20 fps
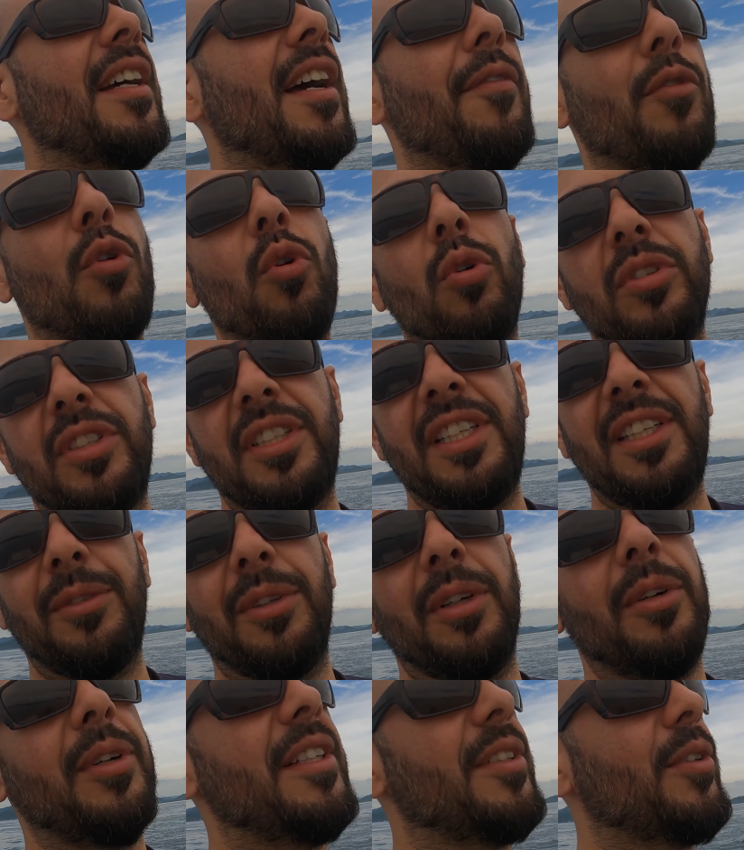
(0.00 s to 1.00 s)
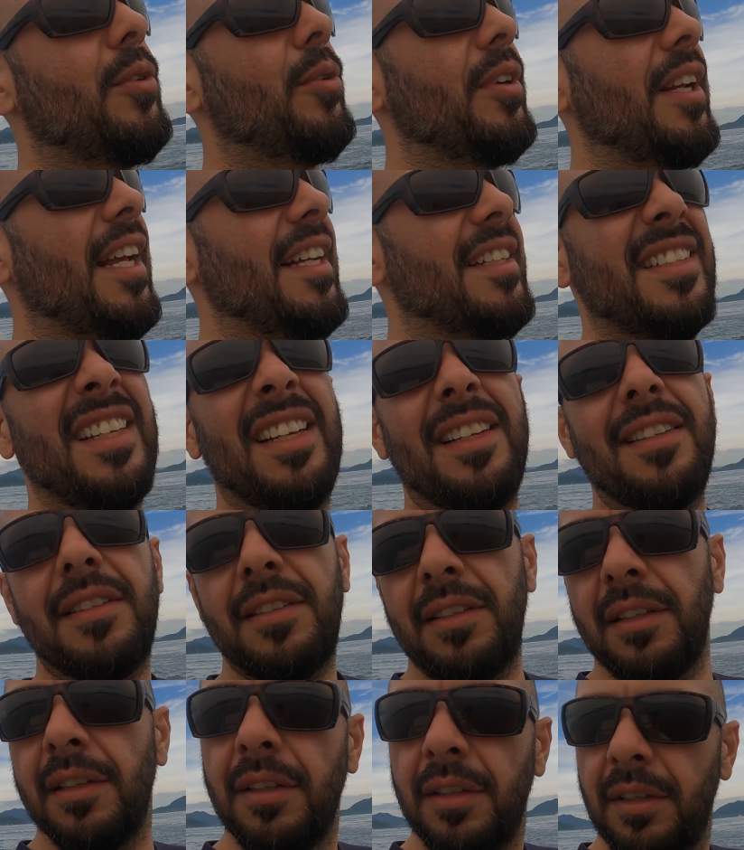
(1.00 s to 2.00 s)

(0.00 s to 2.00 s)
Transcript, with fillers: I've caught 0, he's caught like 6.